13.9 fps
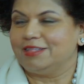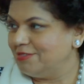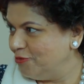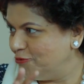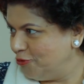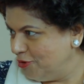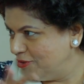
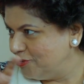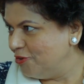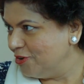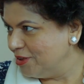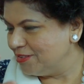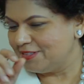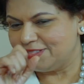The full
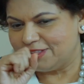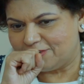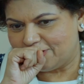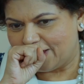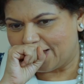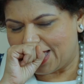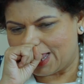song is in
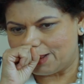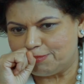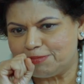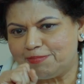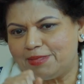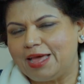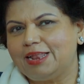the
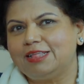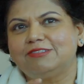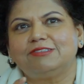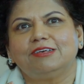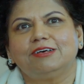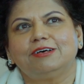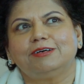album, and
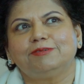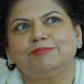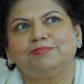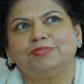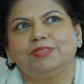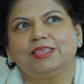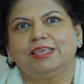it's a
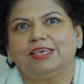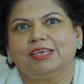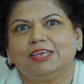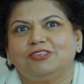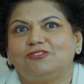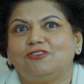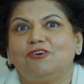
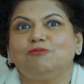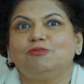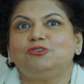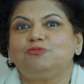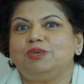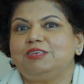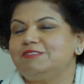song
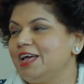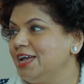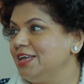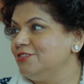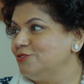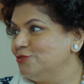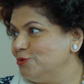which we
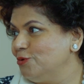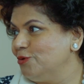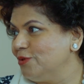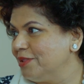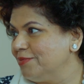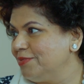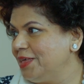sang in
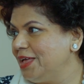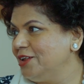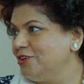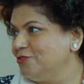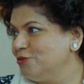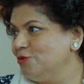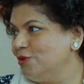school
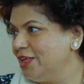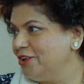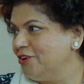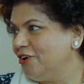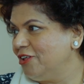and